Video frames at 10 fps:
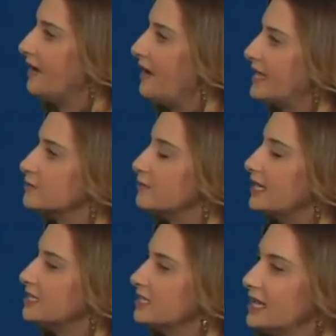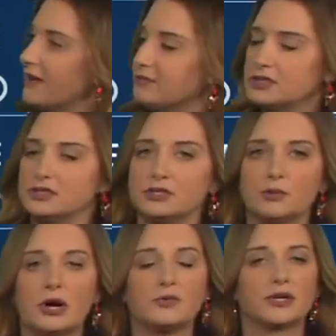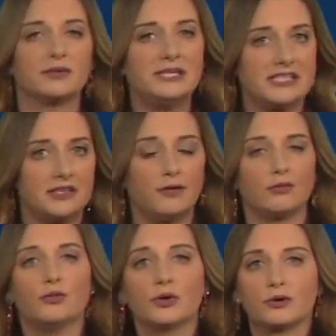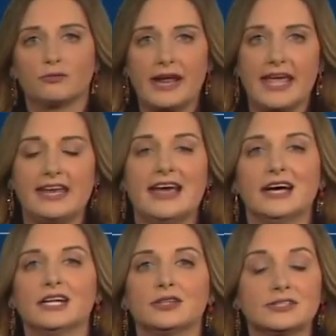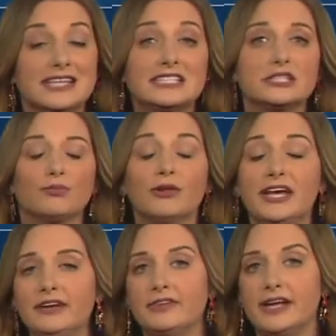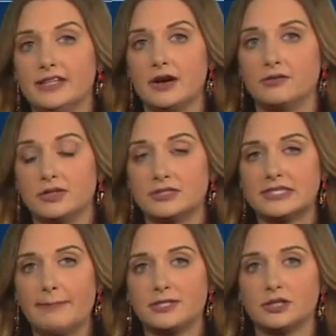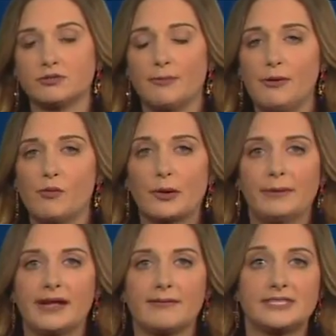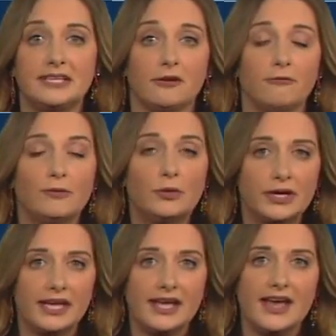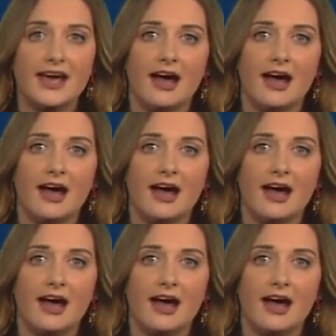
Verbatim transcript: Now, as we head into the afternoon tomorrow, we're going to be dealing with more rain. Looks like just plain rain, though. Those temperatures will be warming up to near 40.